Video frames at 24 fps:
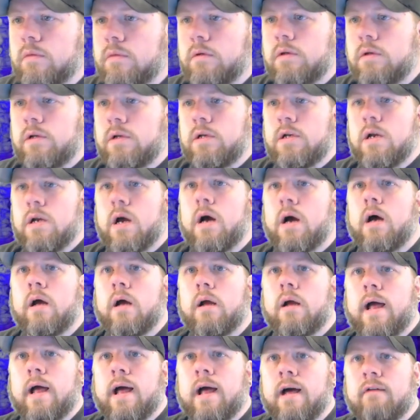
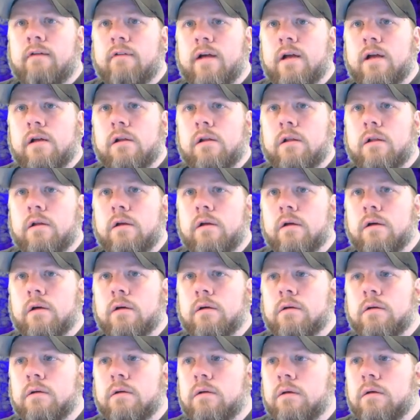not have a
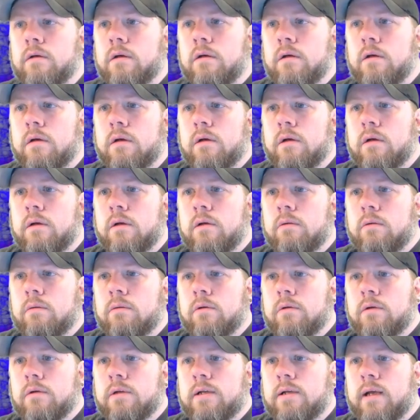clear.
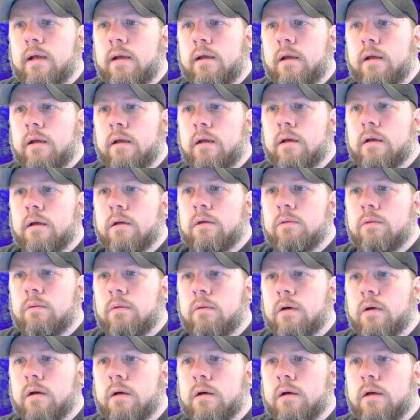We're going to take
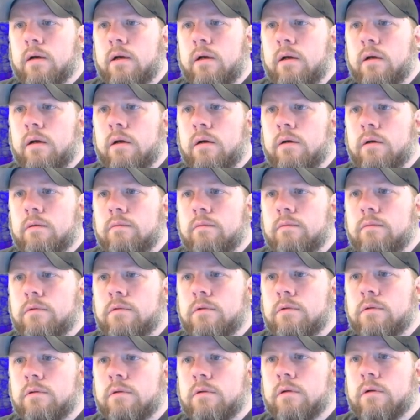wire here,
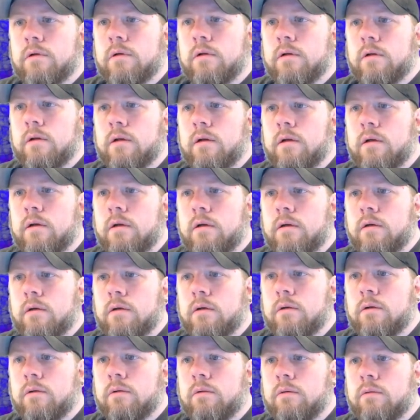turn it there,
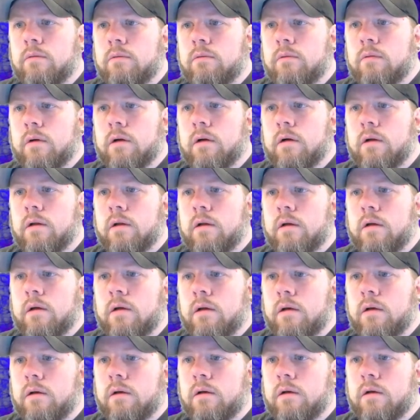wire
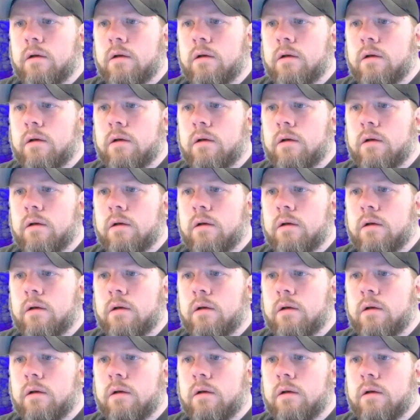there,